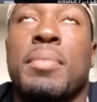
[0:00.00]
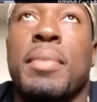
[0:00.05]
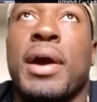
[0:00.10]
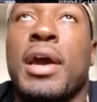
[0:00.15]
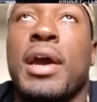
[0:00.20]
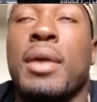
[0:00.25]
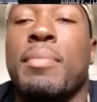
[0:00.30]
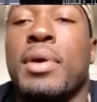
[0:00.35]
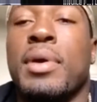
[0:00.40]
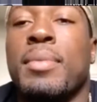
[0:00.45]

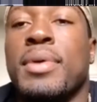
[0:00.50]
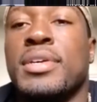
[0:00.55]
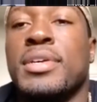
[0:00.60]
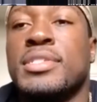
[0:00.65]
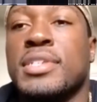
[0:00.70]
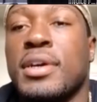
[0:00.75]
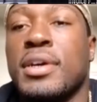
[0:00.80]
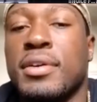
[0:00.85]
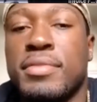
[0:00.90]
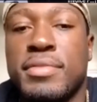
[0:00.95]
admire
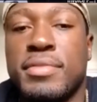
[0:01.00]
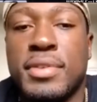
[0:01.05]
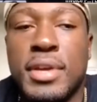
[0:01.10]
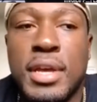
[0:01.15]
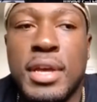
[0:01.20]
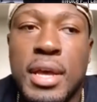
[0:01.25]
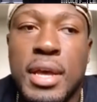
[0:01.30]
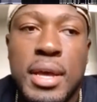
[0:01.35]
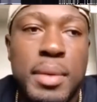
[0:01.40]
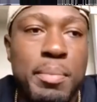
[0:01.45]
about myself.
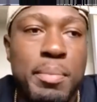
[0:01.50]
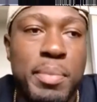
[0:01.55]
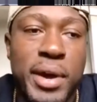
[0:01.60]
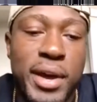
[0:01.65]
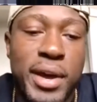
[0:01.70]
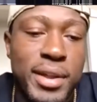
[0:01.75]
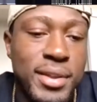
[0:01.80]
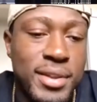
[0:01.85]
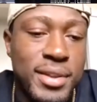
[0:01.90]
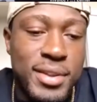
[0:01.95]

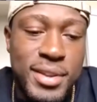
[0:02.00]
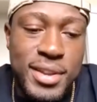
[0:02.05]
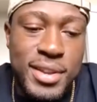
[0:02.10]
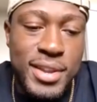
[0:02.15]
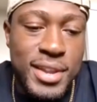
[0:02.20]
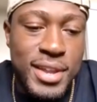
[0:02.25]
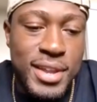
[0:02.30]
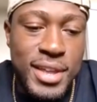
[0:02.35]
But